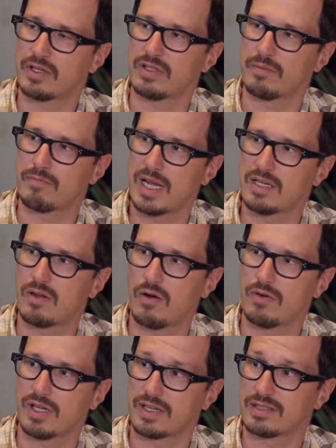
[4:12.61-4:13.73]
because it made
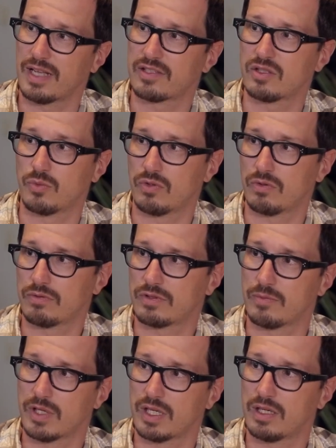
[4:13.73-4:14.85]
coding accessible
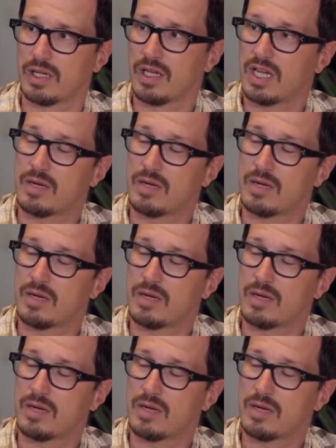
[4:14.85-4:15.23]
to me.